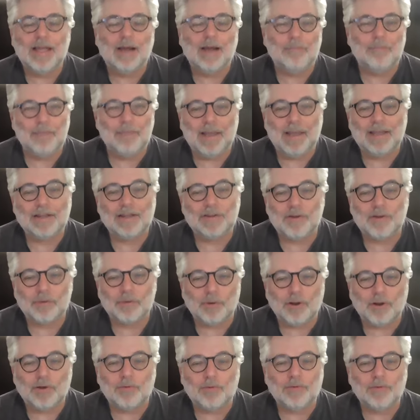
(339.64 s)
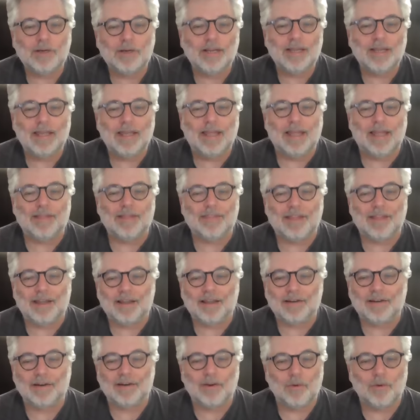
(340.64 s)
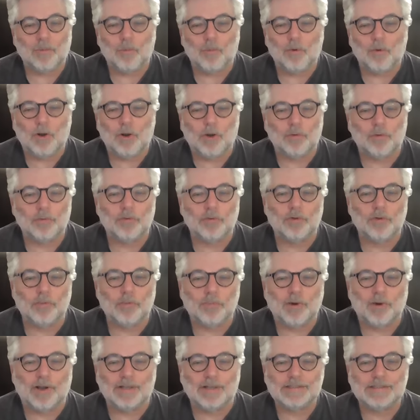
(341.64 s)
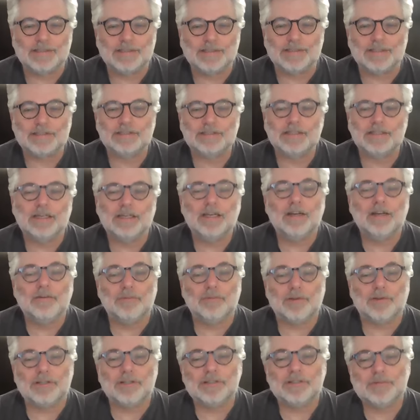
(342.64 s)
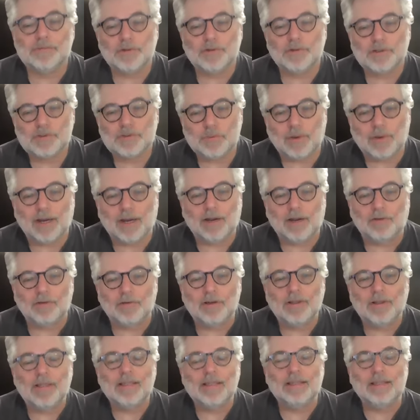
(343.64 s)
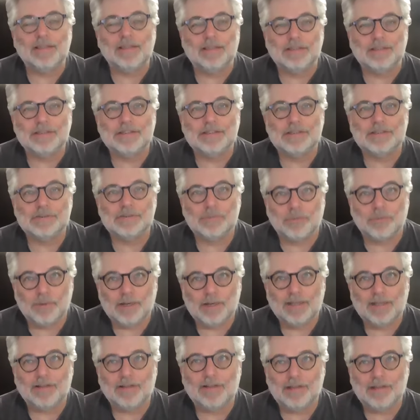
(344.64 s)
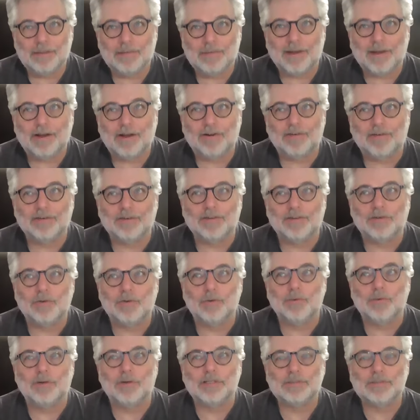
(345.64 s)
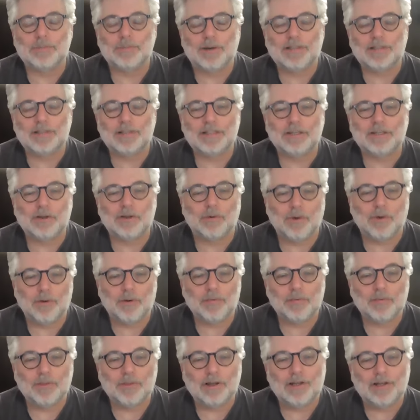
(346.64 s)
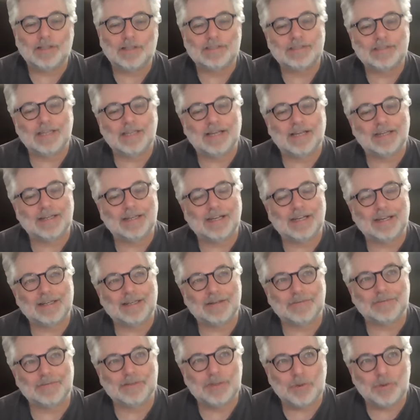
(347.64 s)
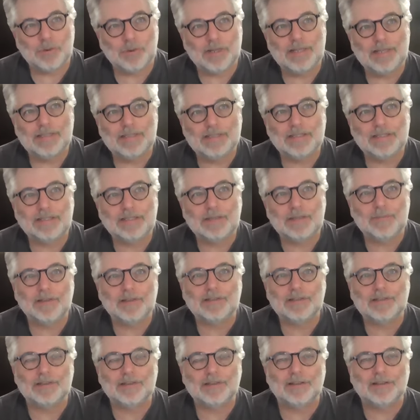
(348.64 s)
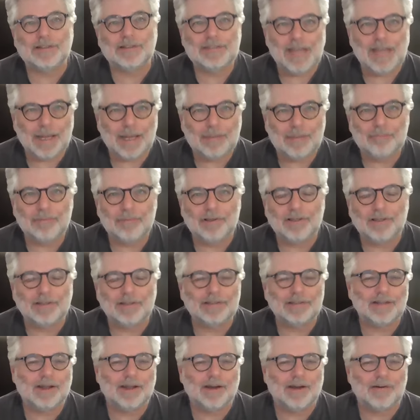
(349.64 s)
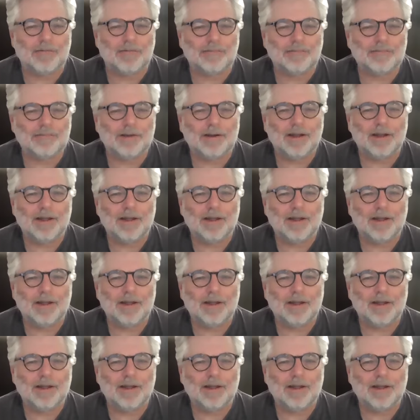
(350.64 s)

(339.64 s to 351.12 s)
make it your own, and then we'll go through the process. For this first round, this is really about you expressing your own thoughts and kind of squeezing them into the template of